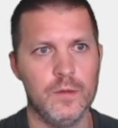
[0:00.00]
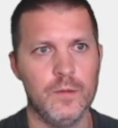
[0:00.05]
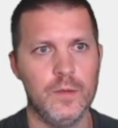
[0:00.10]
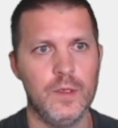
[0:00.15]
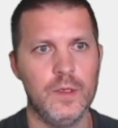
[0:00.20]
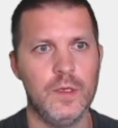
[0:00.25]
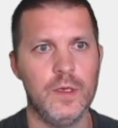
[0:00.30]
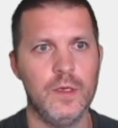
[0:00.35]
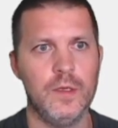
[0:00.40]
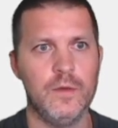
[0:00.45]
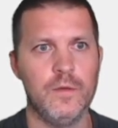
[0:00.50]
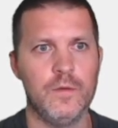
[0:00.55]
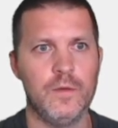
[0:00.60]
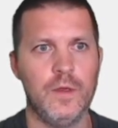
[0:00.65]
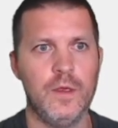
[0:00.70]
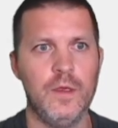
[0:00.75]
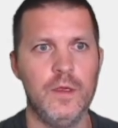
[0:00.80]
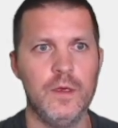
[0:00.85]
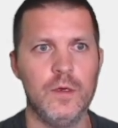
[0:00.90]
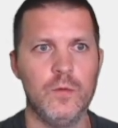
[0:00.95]
we can
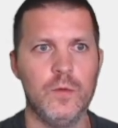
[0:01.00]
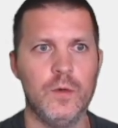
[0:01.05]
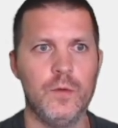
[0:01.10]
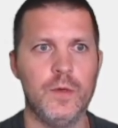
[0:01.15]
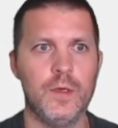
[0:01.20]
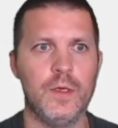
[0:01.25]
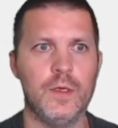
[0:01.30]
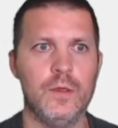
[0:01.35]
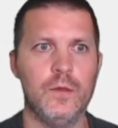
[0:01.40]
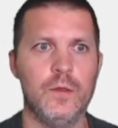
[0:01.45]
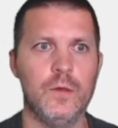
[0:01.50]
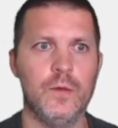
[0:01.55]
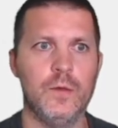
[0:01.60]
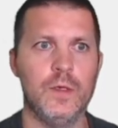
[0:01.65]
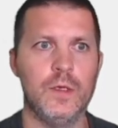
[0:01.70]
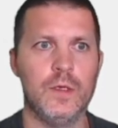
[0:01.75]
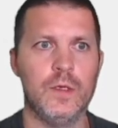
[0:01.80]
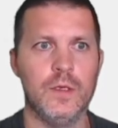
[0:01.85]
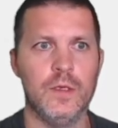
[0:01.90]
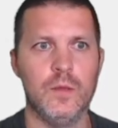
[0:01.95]
here what we can do
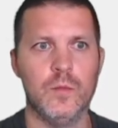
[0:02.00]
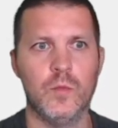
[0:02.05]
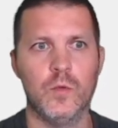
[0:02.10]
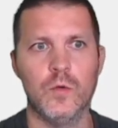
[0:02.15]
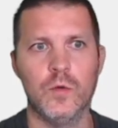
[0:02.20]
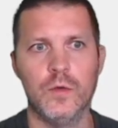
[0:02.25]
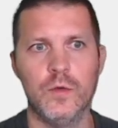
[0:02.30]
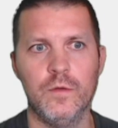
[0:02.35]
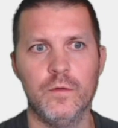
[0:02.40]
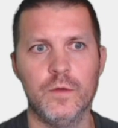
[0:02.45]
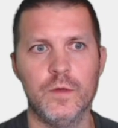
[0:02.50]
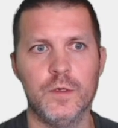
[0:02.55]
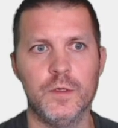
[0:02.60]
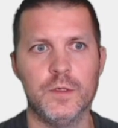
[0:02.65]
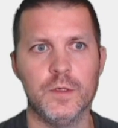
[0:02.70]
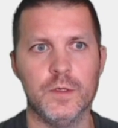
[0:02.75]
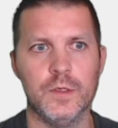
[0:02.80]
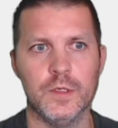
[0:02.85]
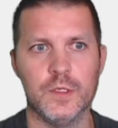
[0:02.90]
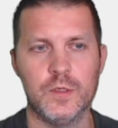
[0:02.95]
we can import new
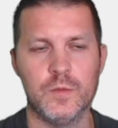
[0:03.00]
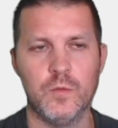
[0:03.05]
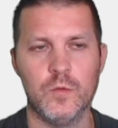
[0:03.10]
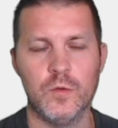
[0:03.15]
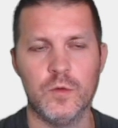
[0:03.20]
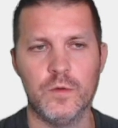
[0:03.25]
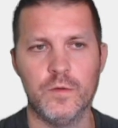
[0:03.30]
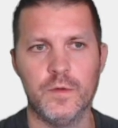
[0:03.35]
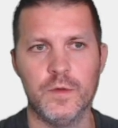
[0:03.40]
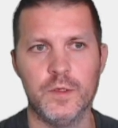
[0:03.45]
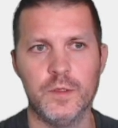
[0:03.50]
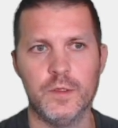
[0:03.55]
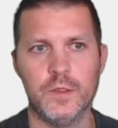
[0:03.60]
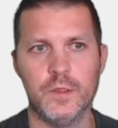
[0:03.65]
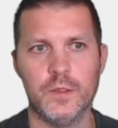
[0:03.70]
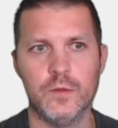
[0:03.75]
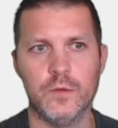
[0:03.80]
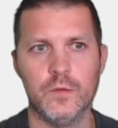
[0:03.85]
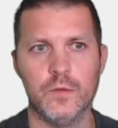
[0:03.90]
version explore version